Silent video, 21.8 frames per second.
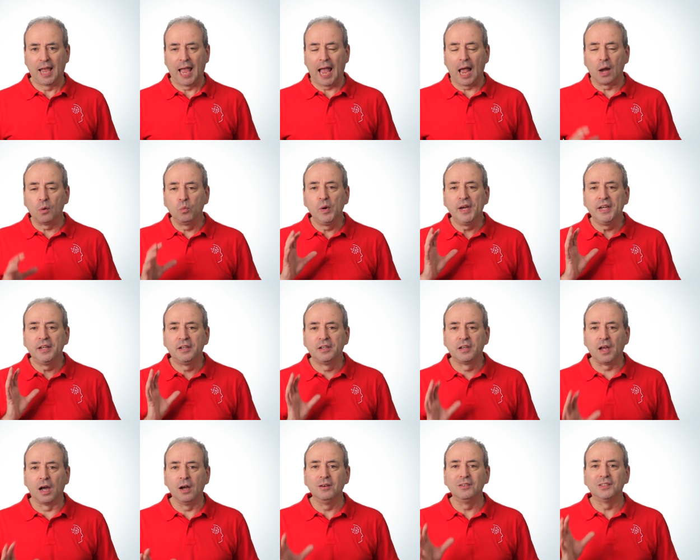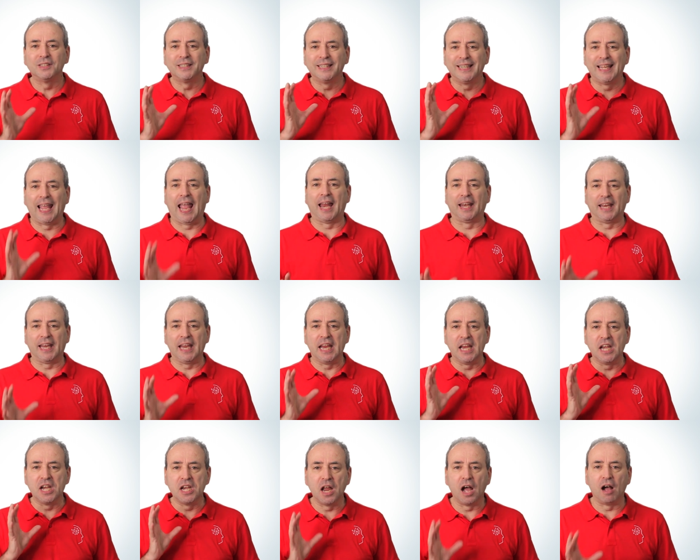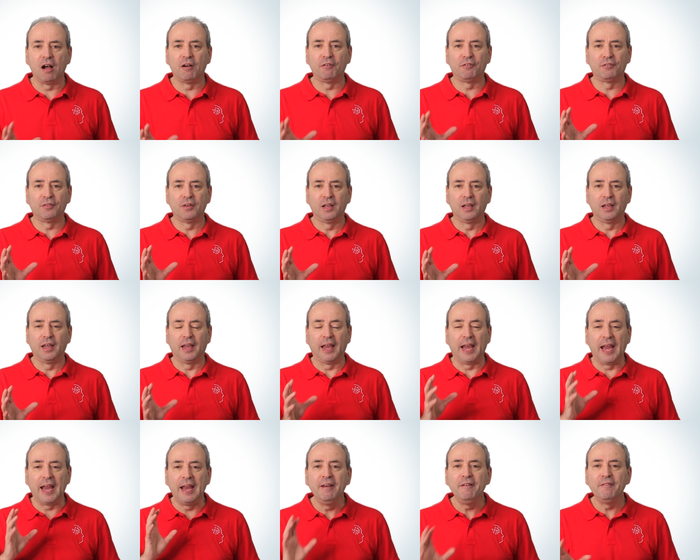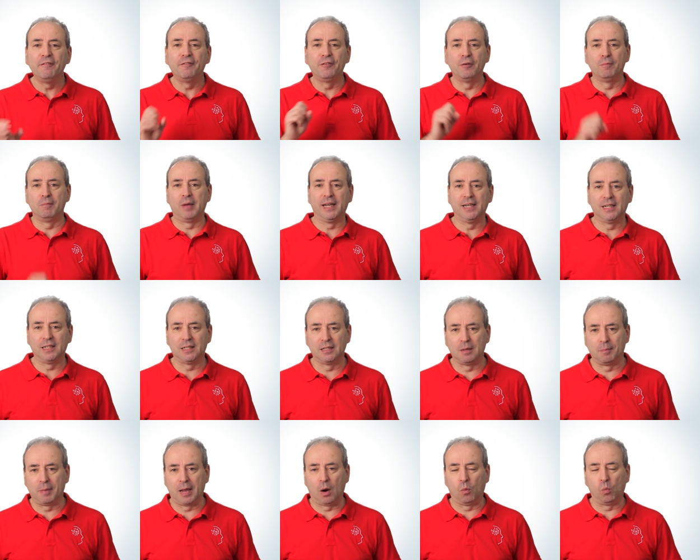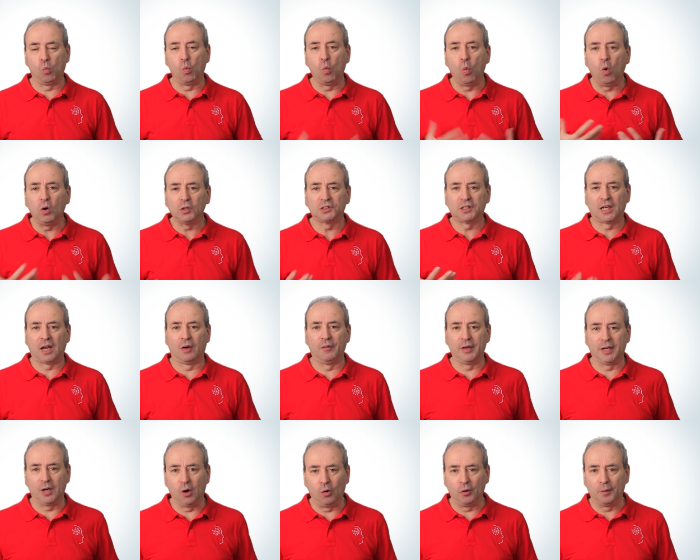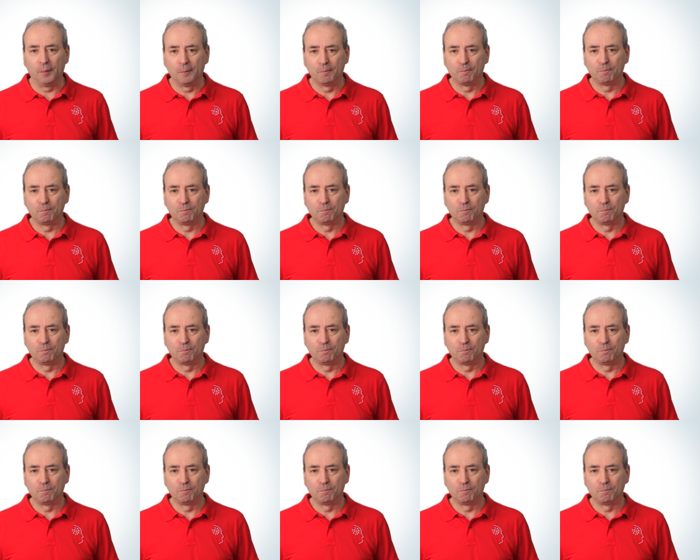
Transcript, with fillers: and we don't get enough information about what's going on,